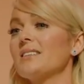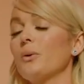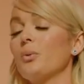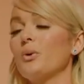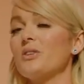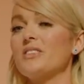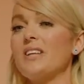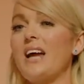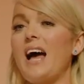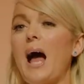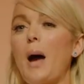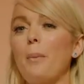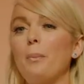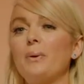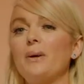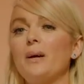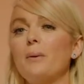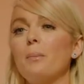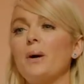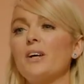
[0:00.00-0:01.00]
I wasn't
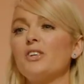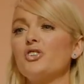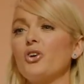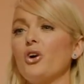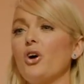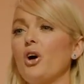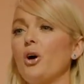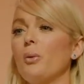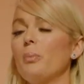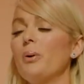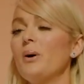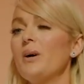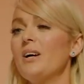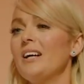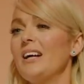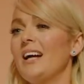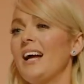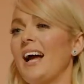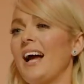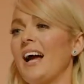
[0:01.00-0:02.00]
happy in my job,
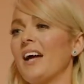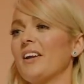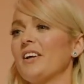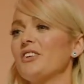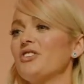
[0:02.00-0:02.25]
and